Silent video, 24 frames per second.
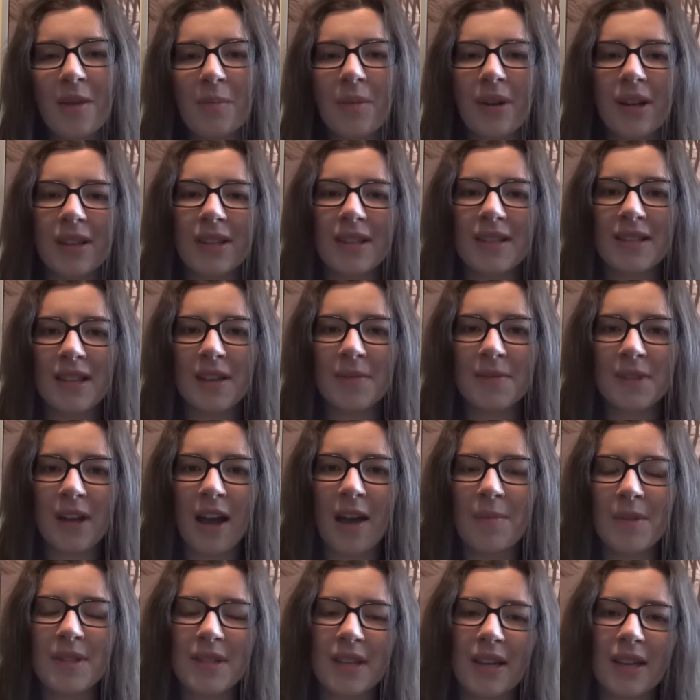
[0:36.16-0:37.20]
but at the same
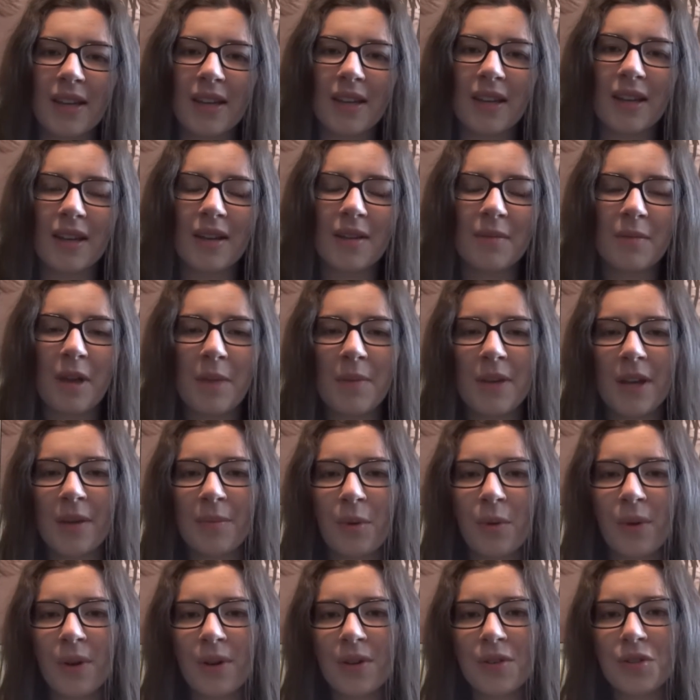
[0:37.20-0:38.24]
time, it's like, maybe I'm
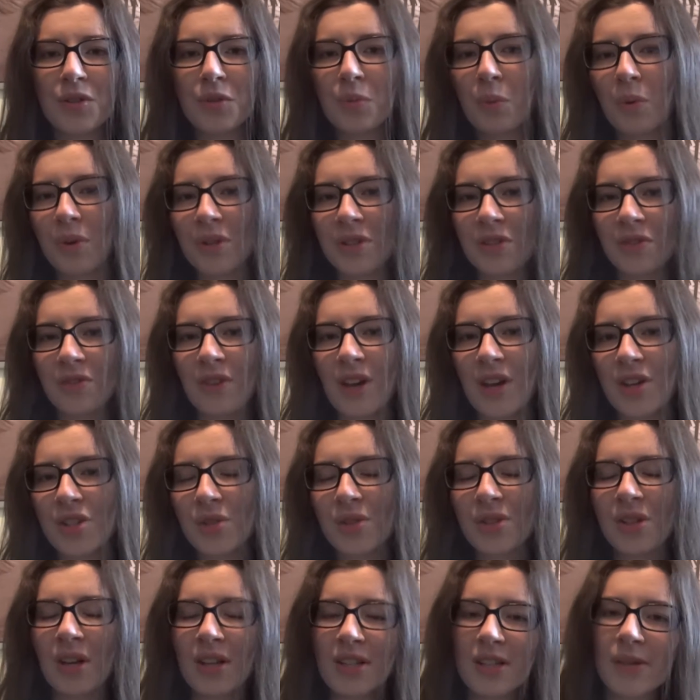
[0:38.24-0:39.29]
more towards fish. So
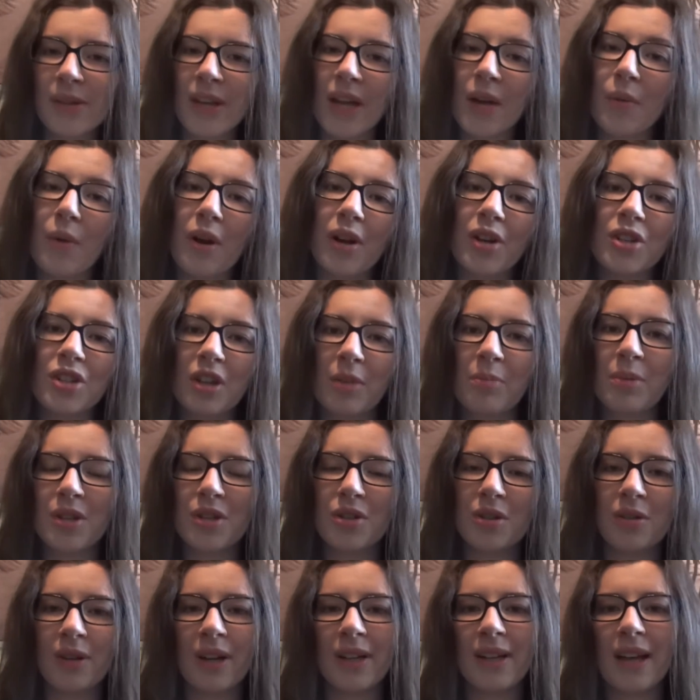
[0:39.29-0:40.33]
it's not something I'd want to jump
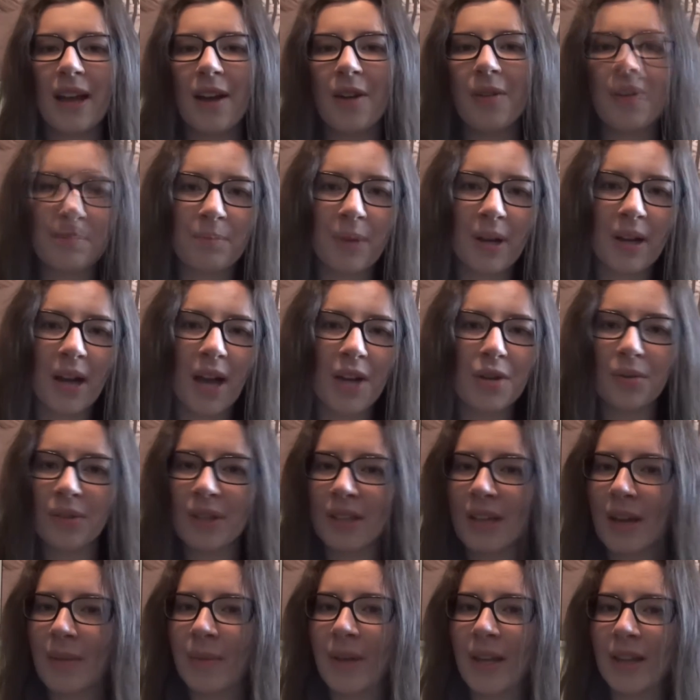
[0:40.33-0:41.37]
into right now, but I don't
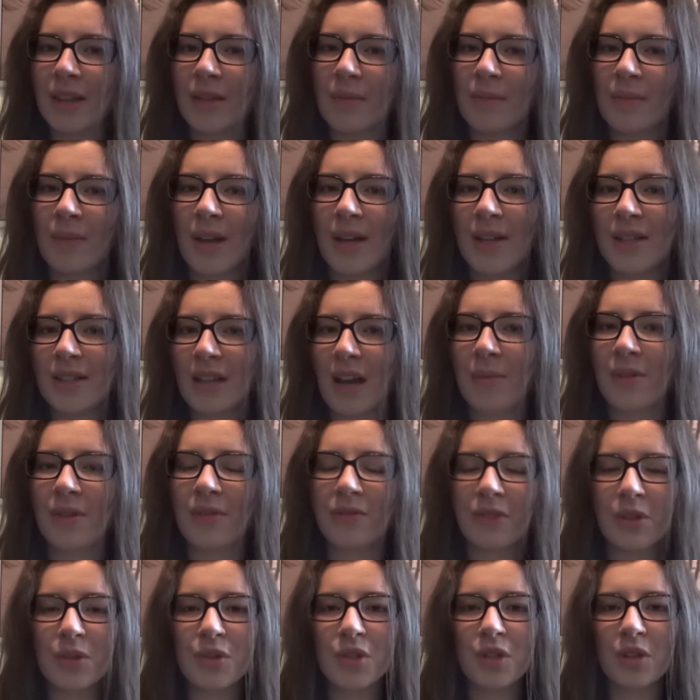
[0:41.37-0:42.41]
think I'd get them anytime in the
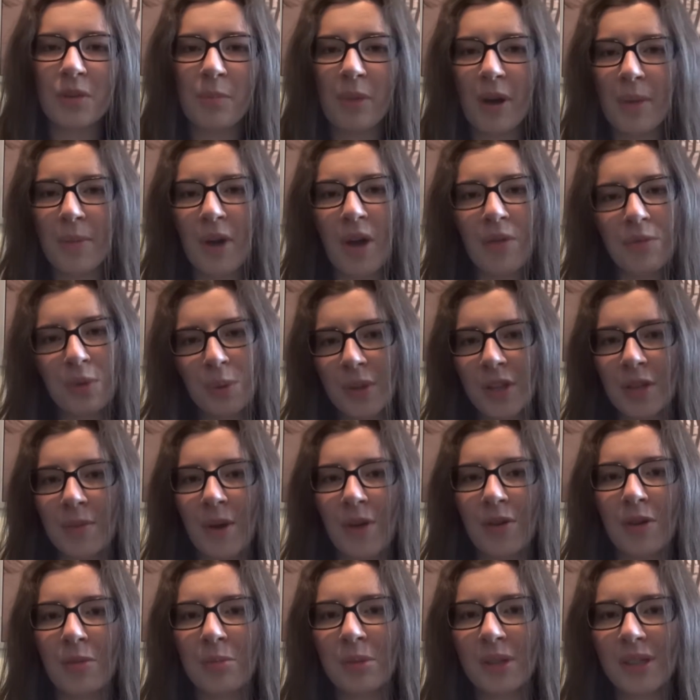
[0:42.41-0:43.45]
future, but I'm not ruling them
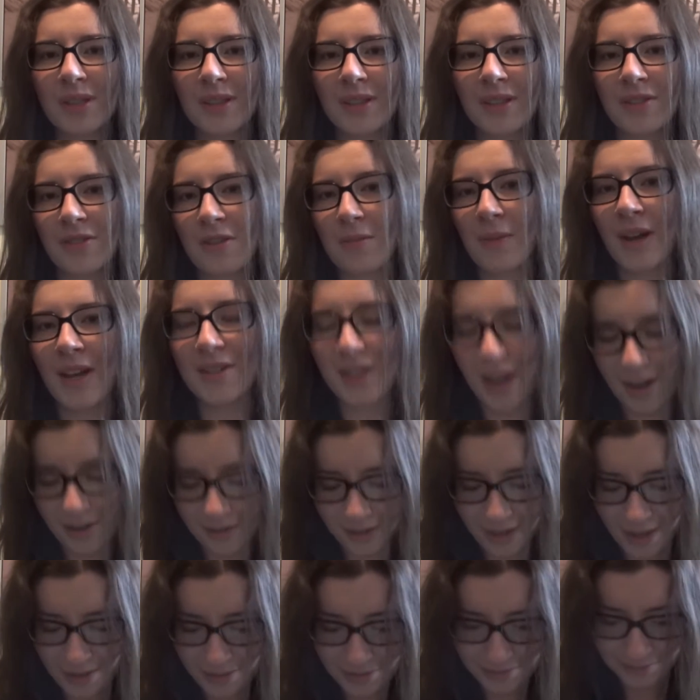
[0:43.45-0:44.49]
out completely for my
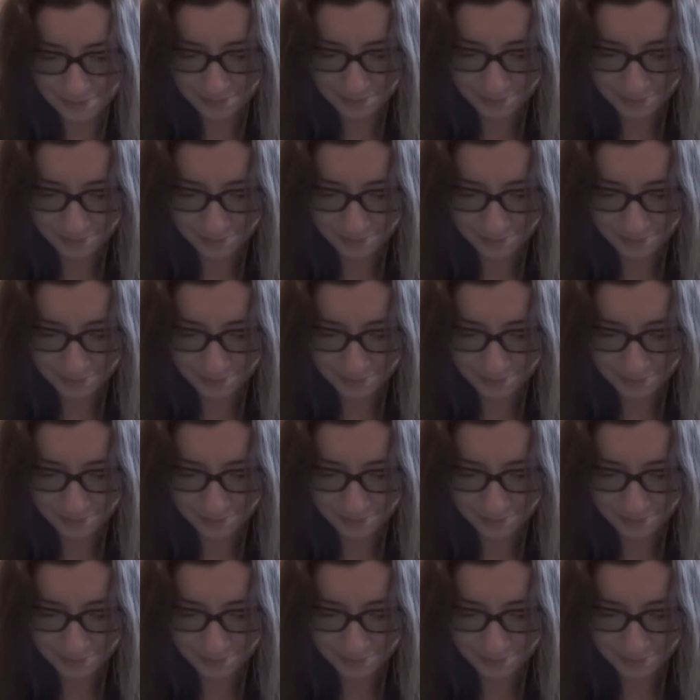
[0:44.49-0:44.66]
entire life.